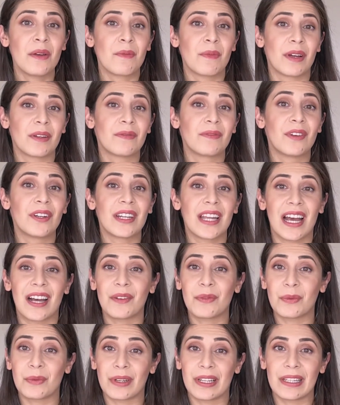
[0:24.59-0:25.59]
But for
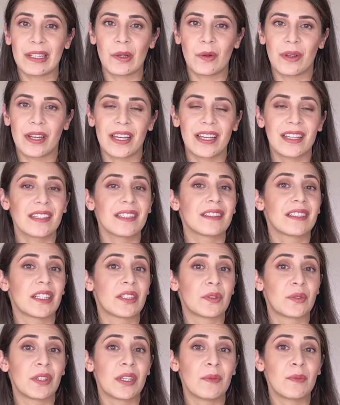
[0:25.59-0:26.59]
now, real quick, the
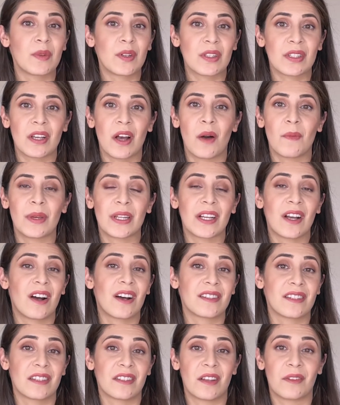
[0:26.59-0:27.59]
three most common
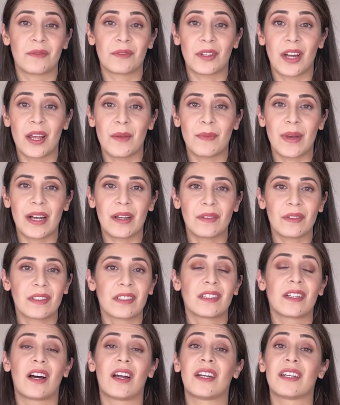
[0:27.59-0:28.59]
causes of dry mouth
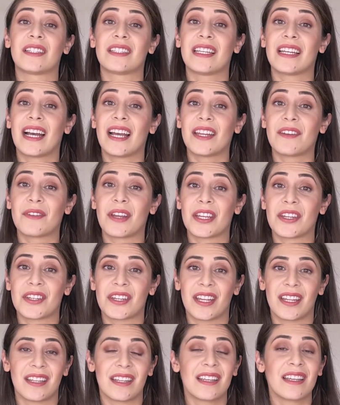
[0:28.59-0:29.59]
are
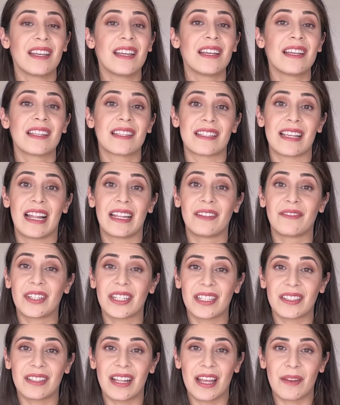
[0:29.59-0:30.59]
dehydration,
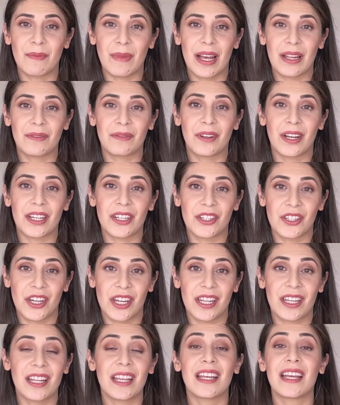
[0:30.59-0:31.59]
salivary gland
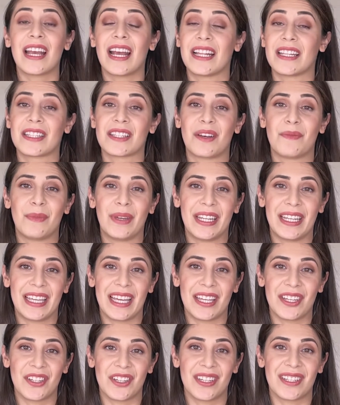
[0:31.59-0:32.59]
malfunction, and some
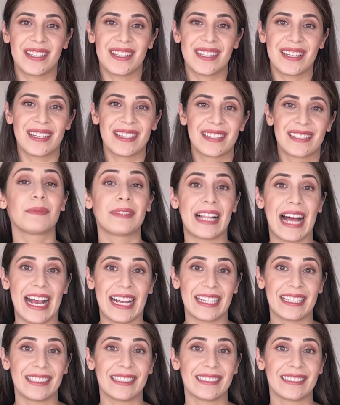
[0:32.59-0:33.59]
medications.
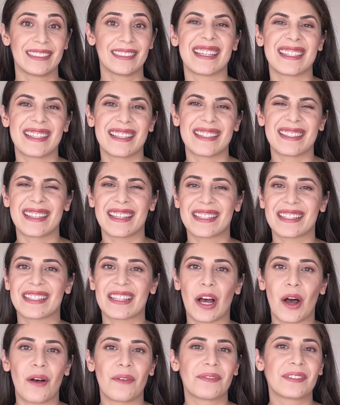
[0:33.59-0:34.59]
Plaque. This is the
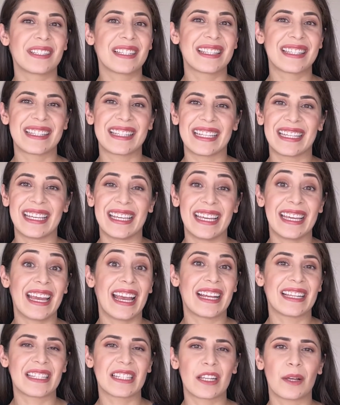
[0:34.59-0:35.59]
soft, sticky,
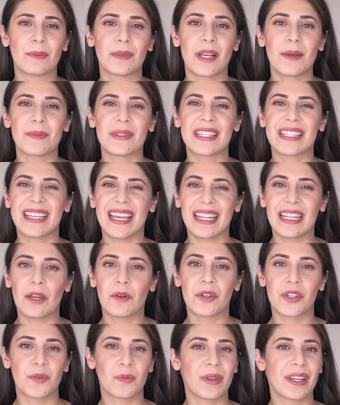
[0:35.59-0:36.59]
and sometimes
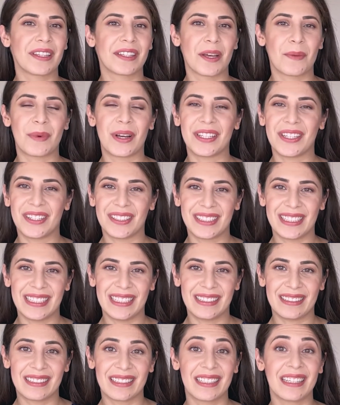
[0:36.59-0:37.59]
yellowish buildup on your
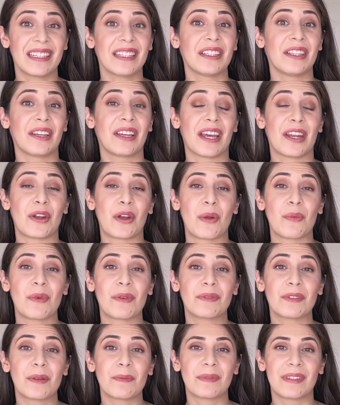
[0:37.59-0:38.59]
teeth. You can
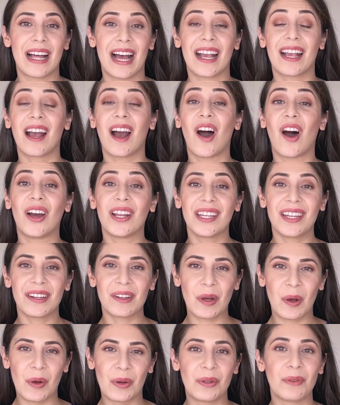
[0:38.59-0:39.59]
remove the plaque on your
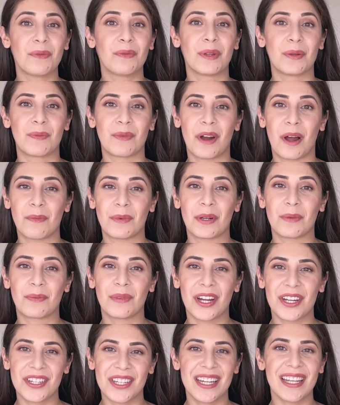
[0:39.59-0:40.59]
own with proper
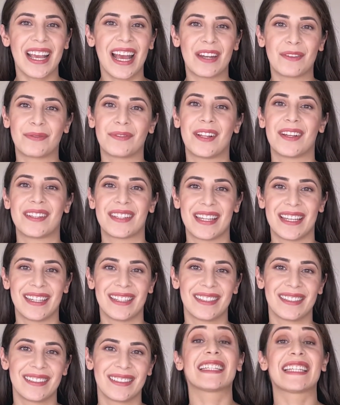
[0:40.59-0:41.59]
brushing and flossing.
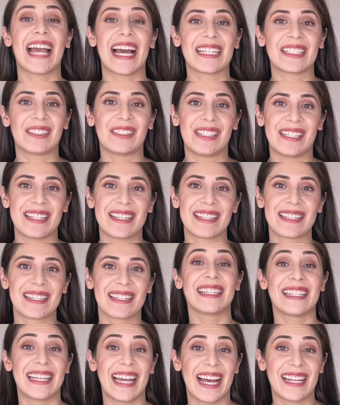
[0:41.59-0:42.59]
Calculus.
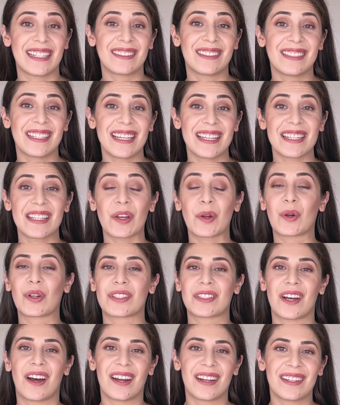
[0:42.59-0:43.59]
Calculus or
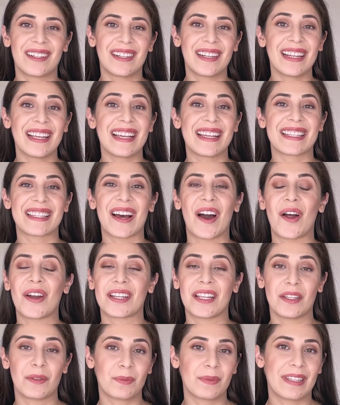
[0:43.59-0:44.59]
tartar is
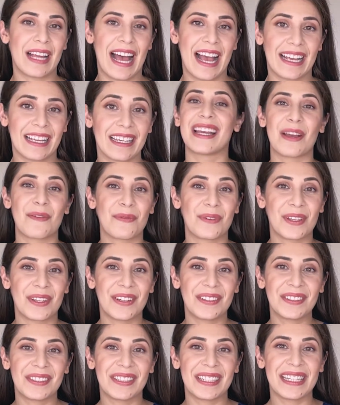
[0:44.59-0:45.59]
hardened plaque. If you
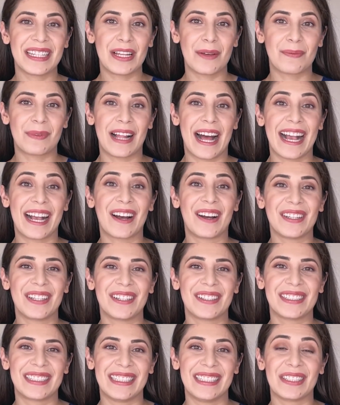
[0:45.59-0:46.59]
don't clean the plaque on
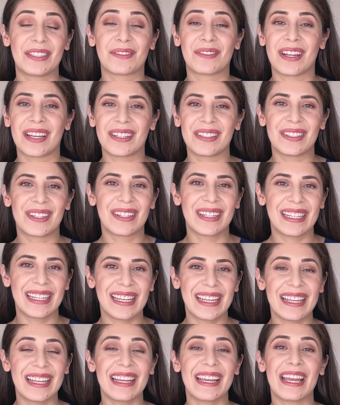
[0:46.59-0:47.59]
your teeth
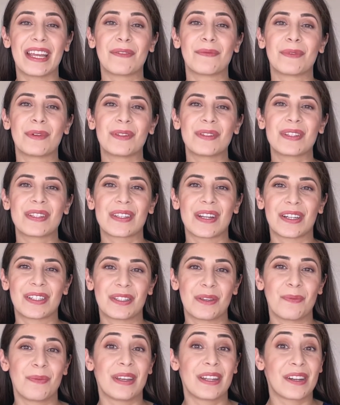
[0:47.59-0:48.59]
regularly, it will start
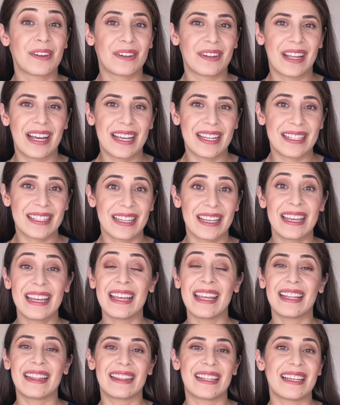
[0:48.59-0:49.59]
to mineralize.
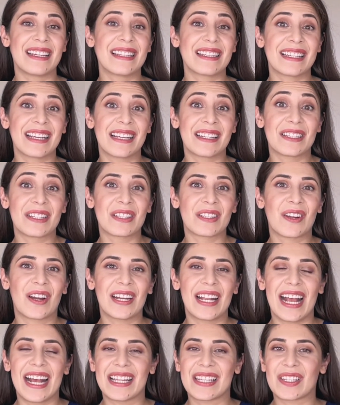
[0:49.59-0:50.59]
This can
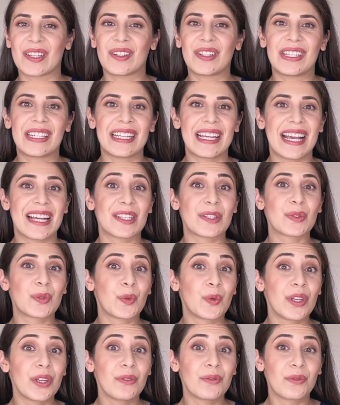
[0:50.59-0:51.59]
start as early as
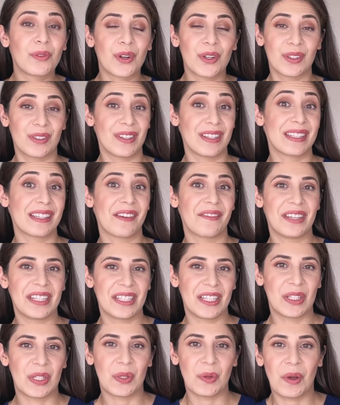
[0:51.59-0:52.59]
24 to
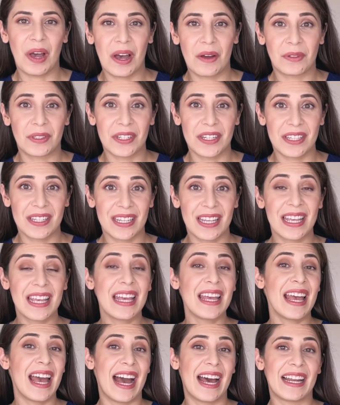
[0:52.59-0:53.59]
72 hours.
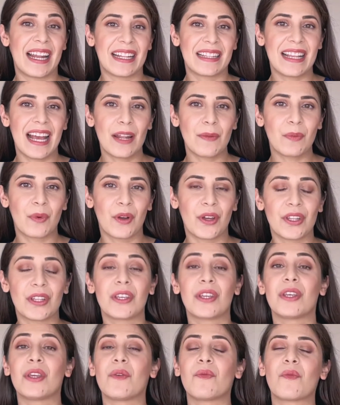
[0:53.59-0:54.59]
And at that point,
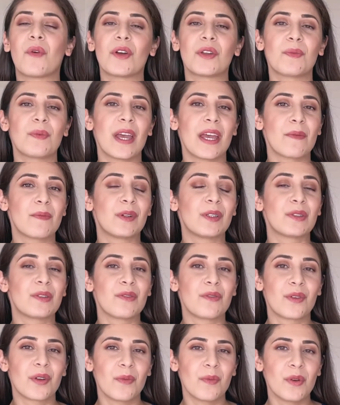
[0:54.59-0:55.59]
you won't be able
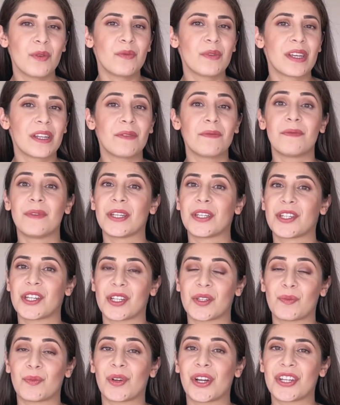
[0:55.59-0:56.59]
to remove it with
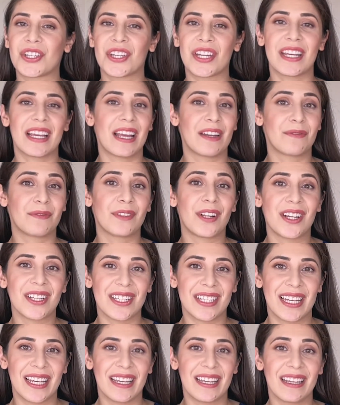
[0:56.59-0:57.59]
just brushing and
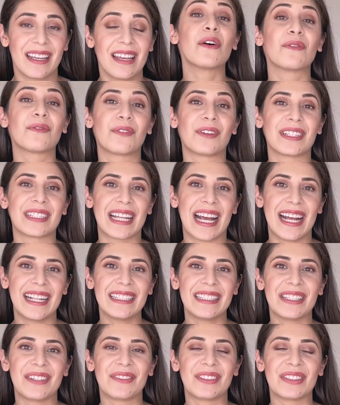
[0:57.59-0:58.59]
flossing. For
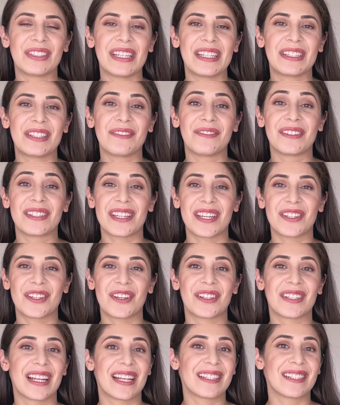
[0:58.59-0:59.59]
that, you will need to visit
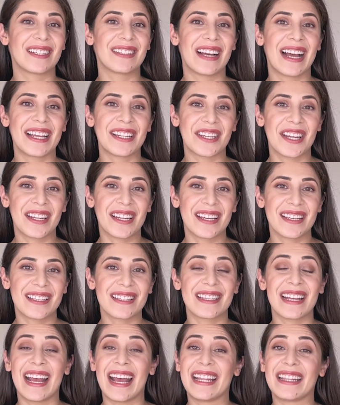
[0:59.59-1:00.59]
your dental
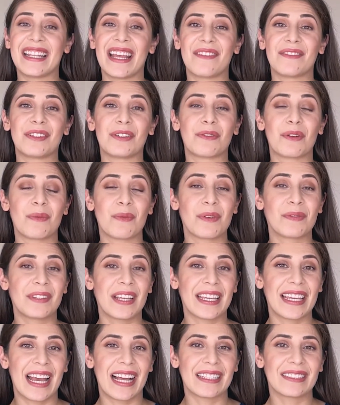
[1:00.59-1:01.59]
hygienist and they will remove the
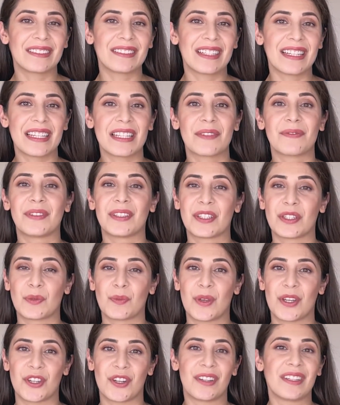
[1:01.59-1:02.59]
calculus with
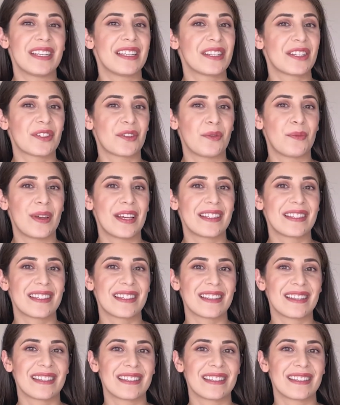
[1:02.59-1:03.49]
special instruments.